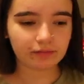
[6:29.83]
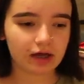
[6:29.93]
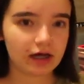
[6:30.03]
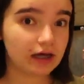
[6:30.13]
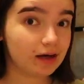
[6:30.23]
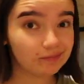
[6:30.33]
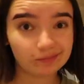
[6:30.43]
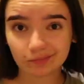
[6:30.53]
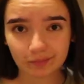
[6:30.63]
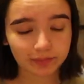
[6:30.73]

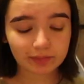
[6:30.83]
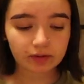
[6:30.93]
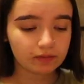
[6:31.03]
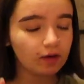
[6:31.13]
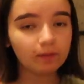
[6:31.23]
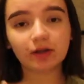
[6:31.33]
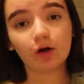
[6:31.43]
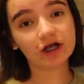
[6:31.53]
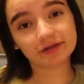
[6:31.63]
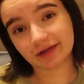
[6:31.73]
There'll be a
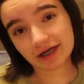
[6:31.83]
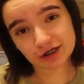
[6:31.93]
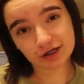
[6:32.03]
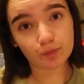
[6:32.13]
whole explanation